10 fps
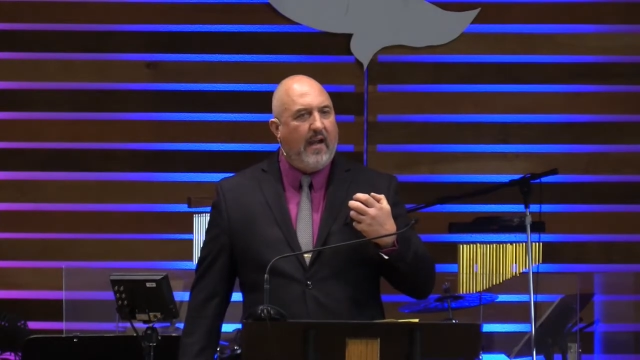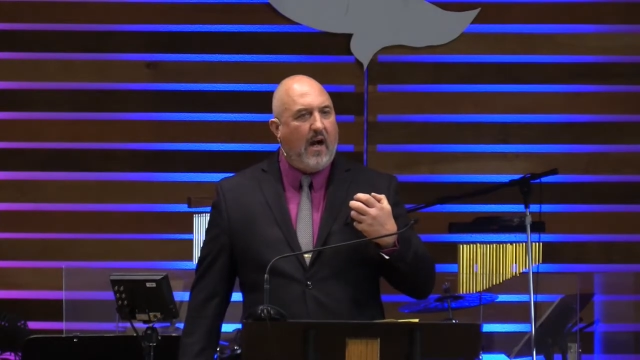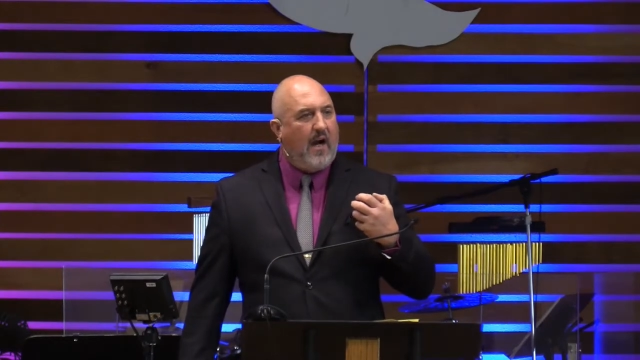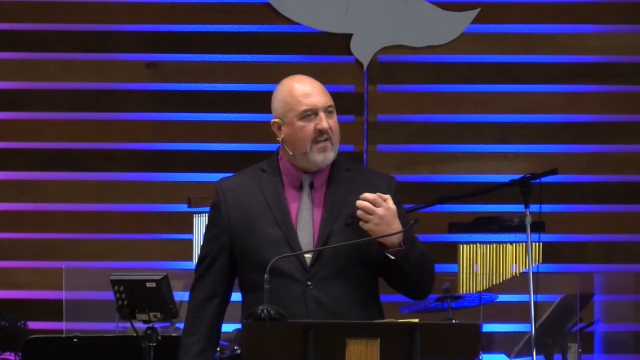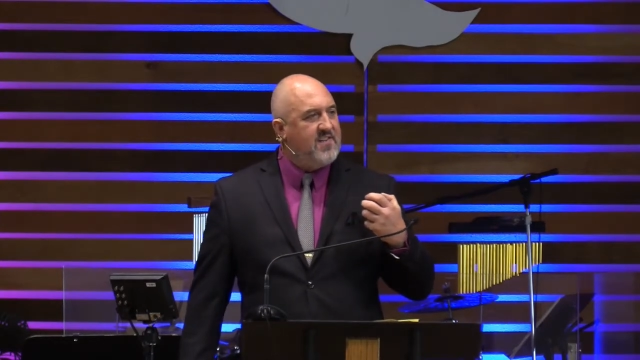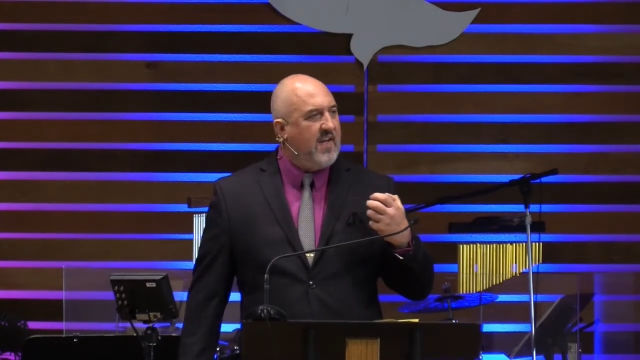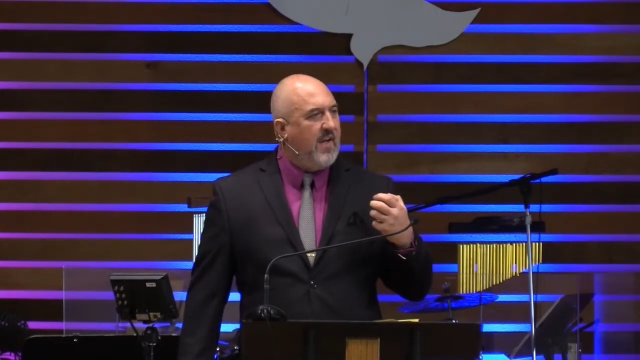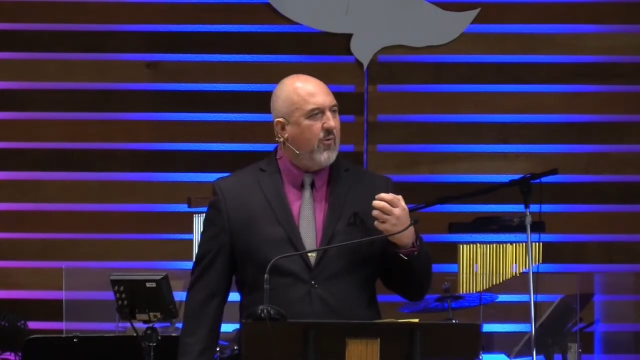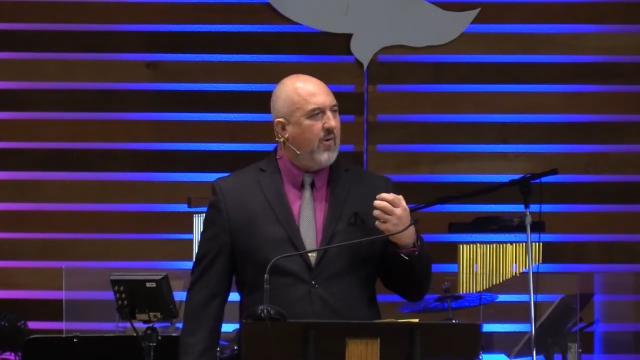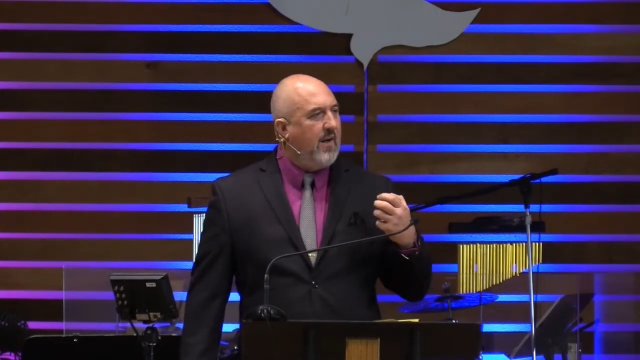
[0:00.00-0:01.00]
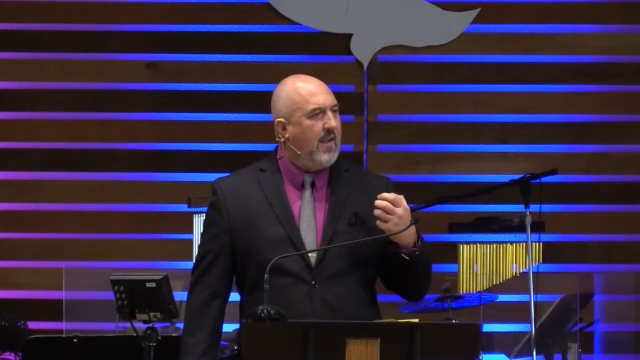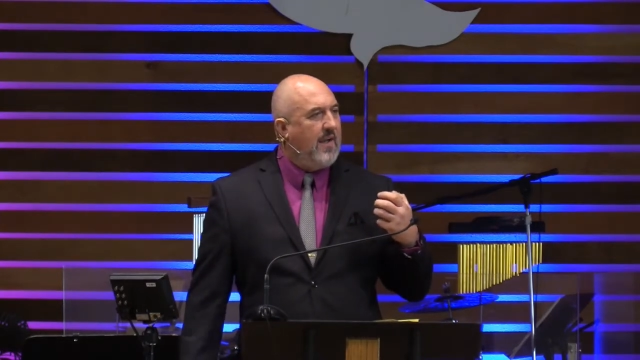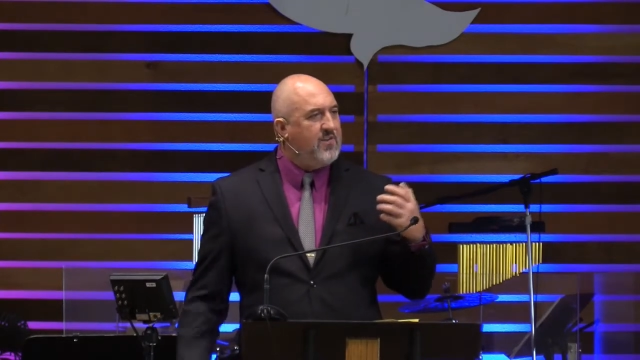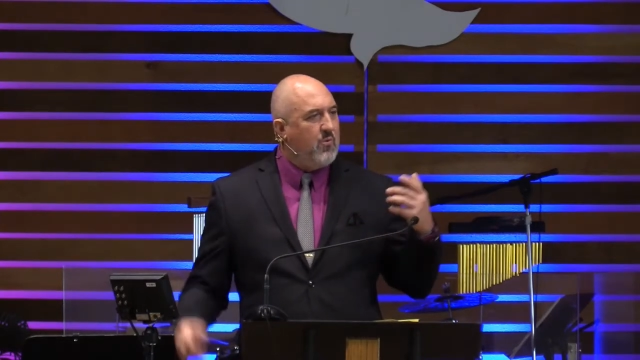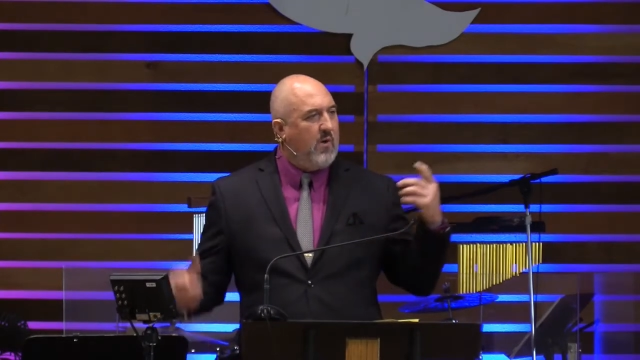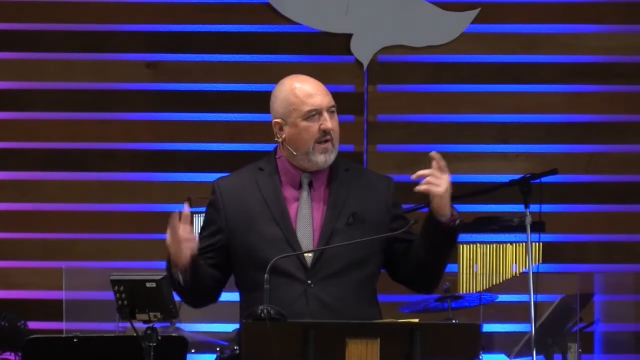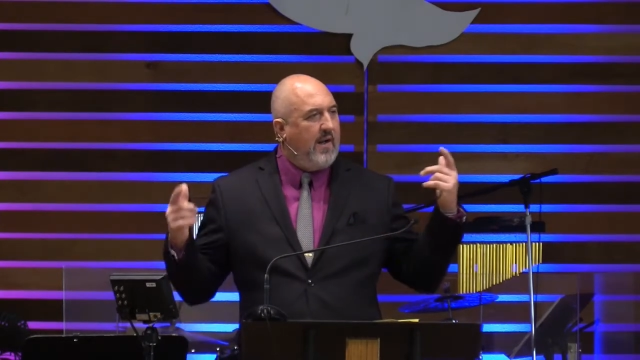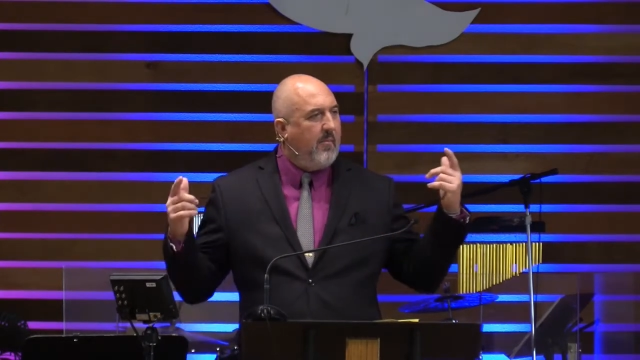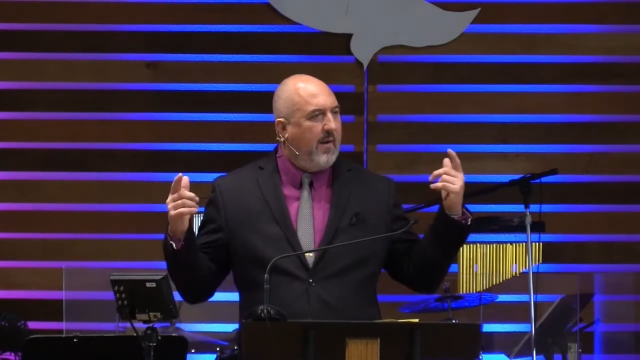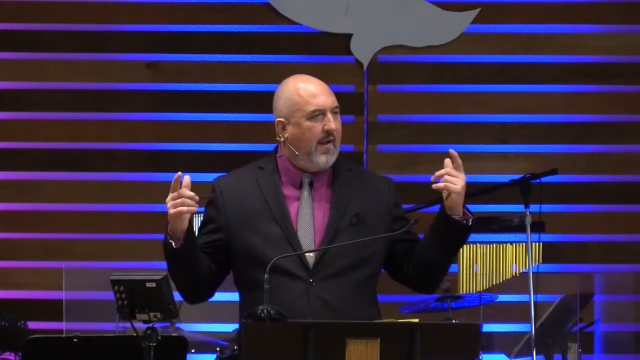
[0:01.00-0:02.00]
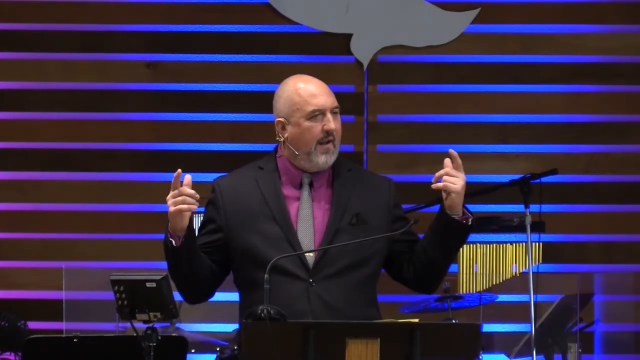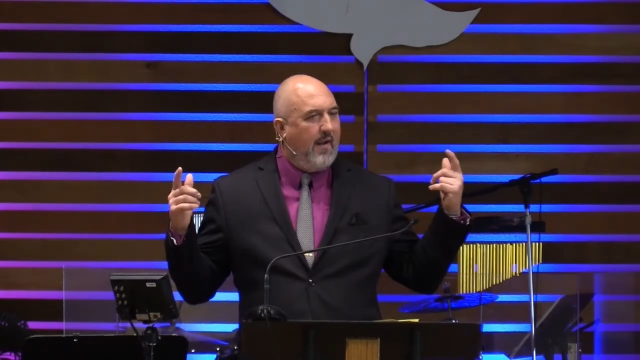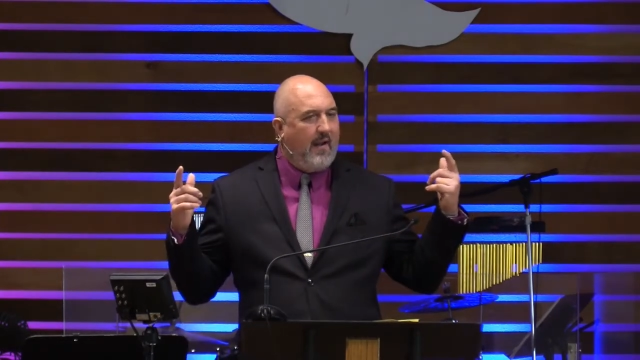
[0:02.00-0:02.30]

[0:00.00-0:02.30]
Isaiah realized, wait a minute,